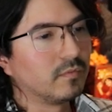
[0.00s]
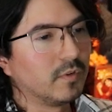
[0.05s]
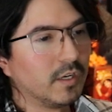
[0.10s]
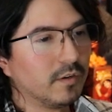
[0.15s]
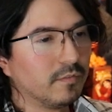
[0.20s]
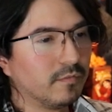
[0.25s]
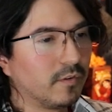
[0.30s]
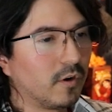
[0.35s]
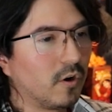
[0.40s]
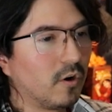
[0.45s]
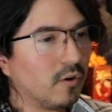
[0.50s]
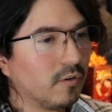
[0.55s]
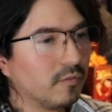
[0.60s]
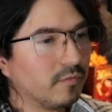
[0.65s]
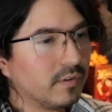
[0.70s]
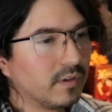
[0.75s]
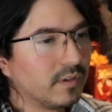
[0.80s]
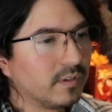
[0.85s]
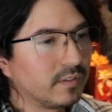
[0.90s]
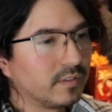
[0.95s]

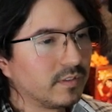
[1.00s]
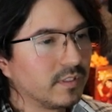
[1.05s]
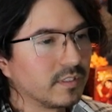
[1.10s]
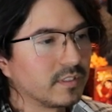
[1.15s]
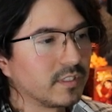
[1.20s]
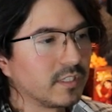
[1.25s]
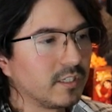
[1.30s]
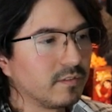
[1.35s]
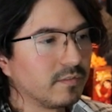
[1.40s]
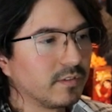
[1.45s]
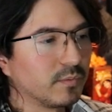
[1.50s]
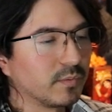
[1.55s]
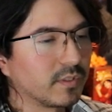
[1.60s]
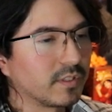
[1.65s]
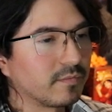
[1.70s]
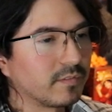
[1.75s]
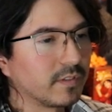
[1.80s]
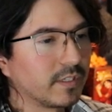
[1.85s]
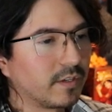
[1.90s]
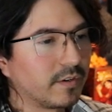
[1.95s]
Evolve this Eevee with the
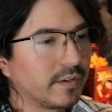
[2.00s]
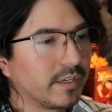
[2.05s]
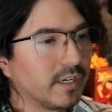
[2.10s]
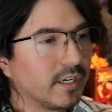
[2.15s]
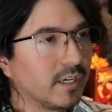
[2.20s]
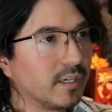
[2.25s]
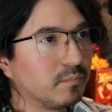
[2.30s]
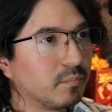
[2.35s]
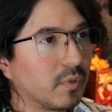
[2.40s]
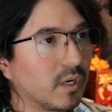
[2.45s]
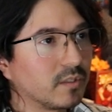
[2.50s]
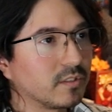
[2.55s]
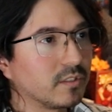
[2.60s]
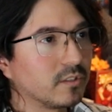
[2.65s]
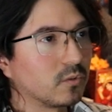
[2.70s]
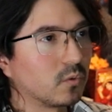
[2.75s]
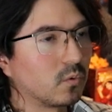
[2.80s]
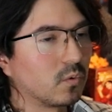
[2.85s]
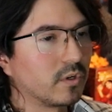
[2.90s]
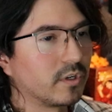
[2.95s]
Flareon.
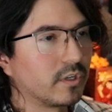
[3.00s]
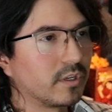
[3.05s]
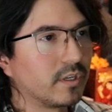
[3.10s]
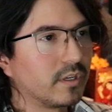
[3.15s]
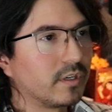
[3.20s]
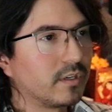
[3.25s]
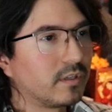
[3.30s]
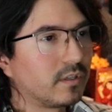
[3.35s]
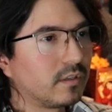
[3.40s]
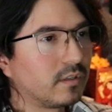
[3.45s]
Boss's order.